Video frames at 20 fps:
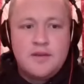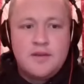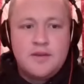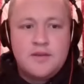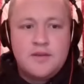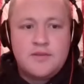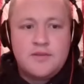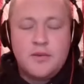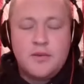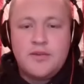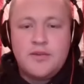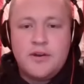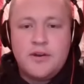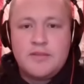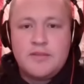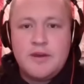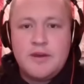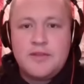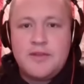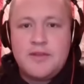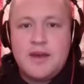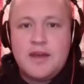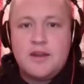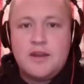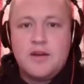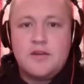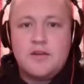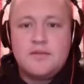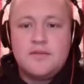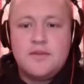So we talked about
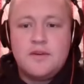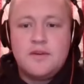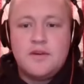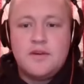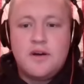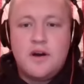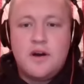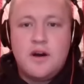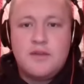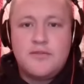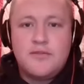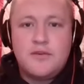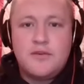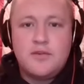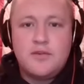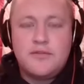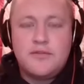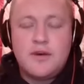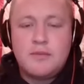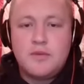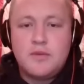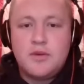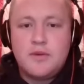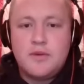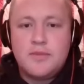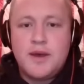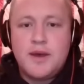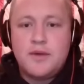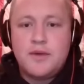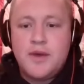that awful
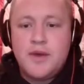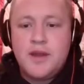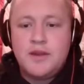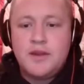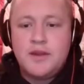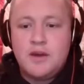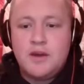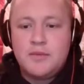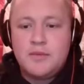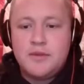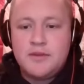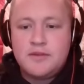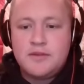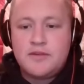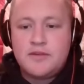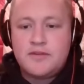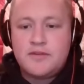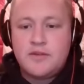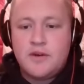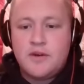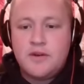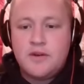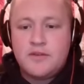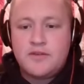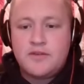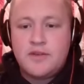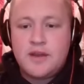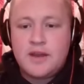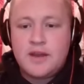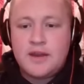fumble by Wayne Gallman to start
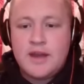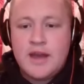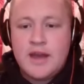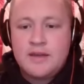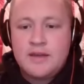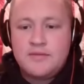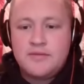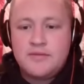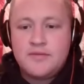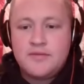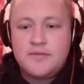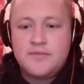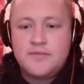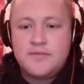the second half.